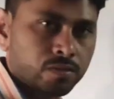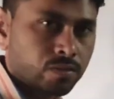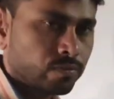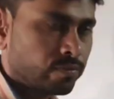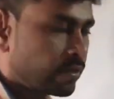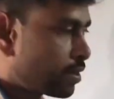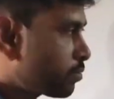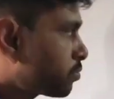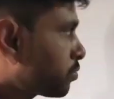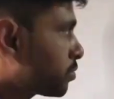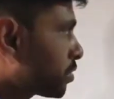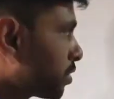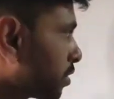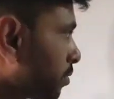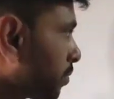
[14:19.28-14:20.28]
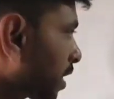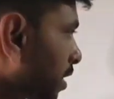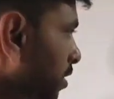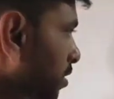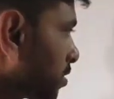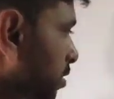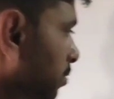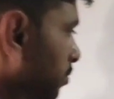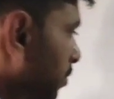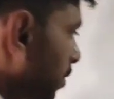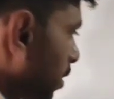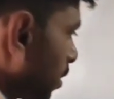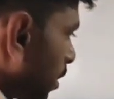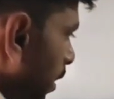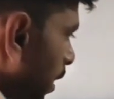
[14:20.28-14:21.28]
So we have to see the mechanism,
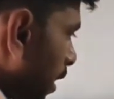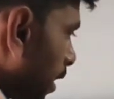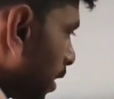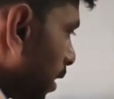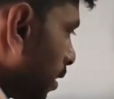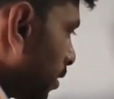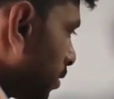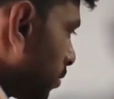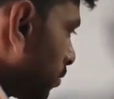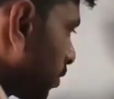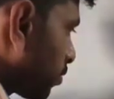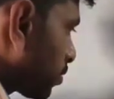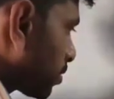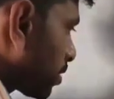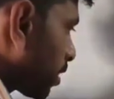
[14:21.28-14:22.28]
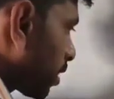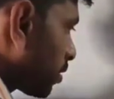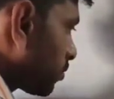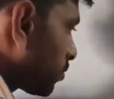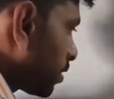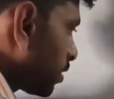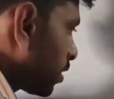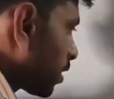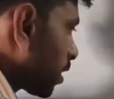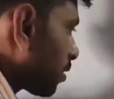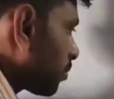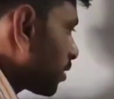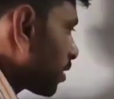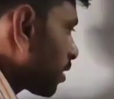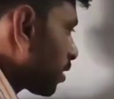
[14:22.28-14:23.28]
and we have to start with the
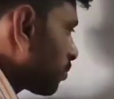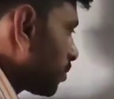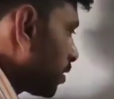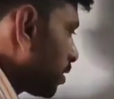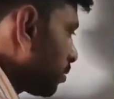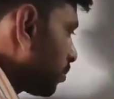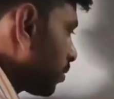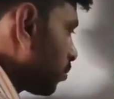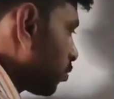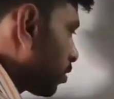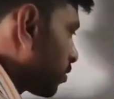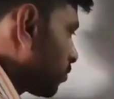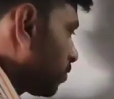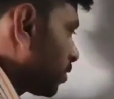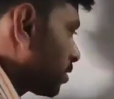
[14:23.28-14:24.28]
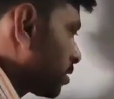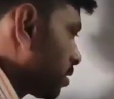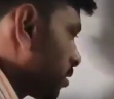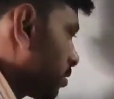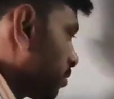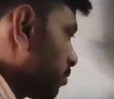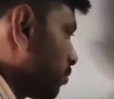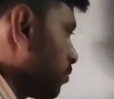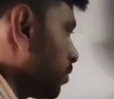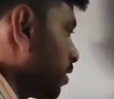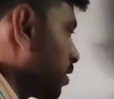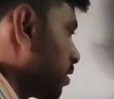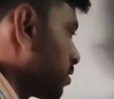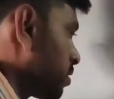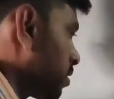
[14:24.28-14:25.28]
carbon-carbon double bond. First, we
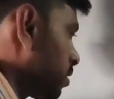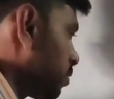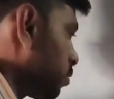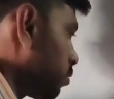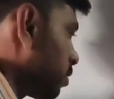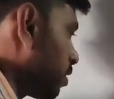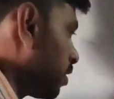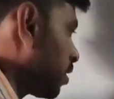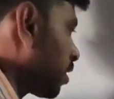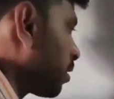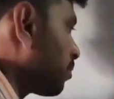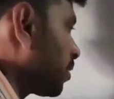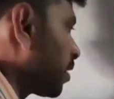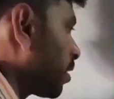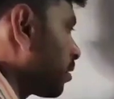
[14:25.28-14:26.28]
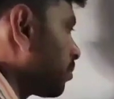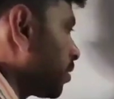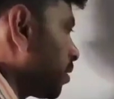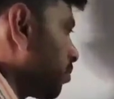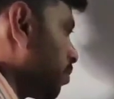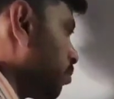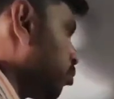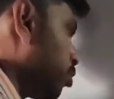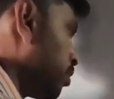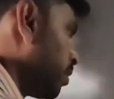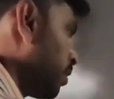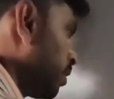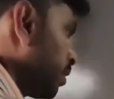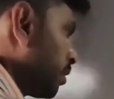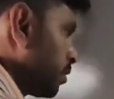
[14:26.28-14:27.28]
consider only carbon-carbon double bond.
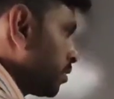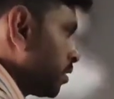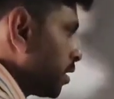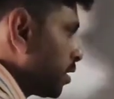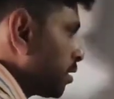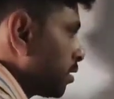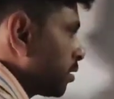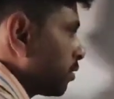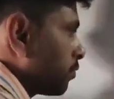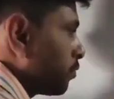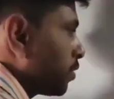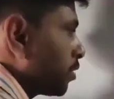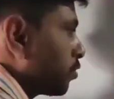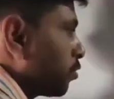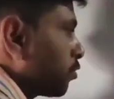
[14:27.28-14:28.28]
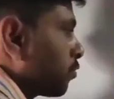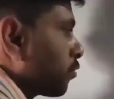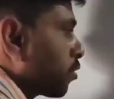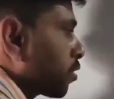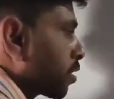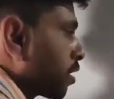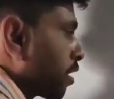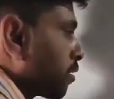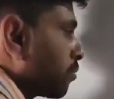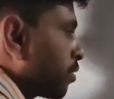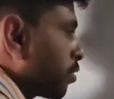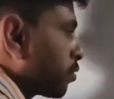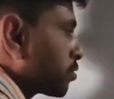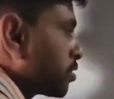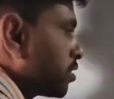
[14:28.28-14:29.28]
Then we go for
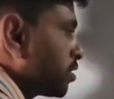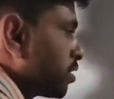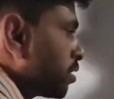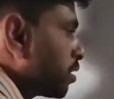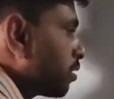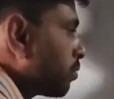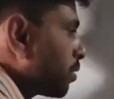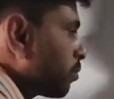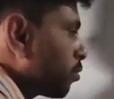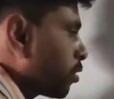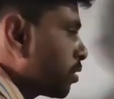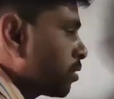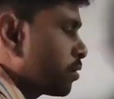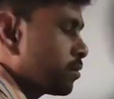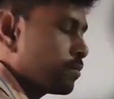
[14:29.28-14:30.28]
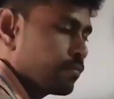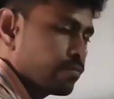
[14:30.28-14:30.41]
carbon-oxygen double bond.